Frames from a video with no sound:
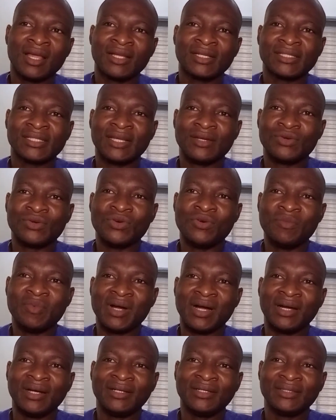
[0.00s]

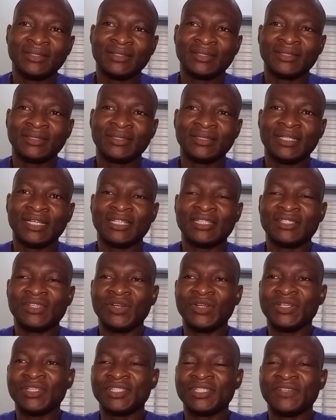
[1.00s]
Seroma, the
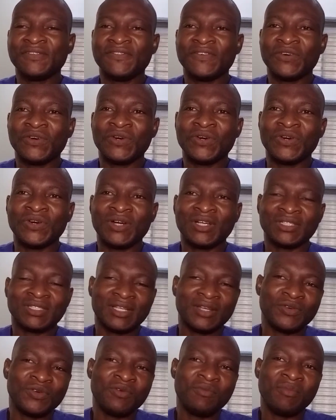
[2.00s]
etiology for
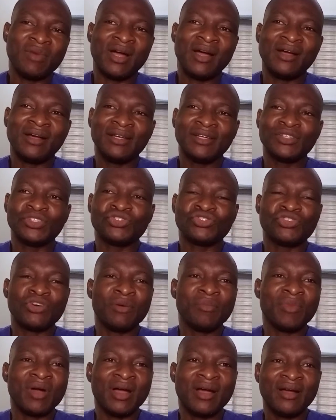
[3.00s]
seroma is
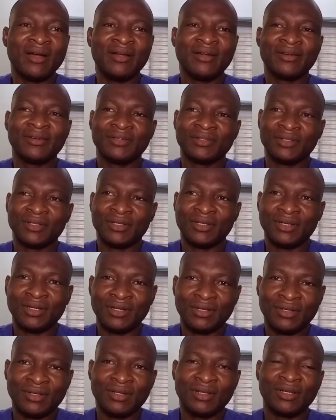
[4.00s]
trauma
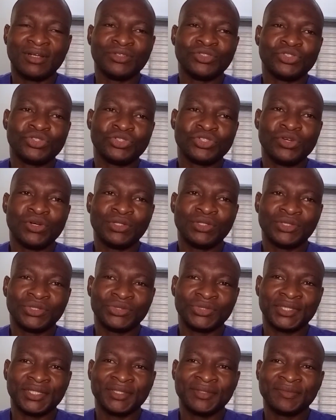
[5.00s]
and
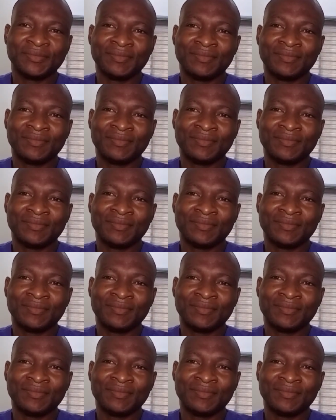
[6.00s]
surgery.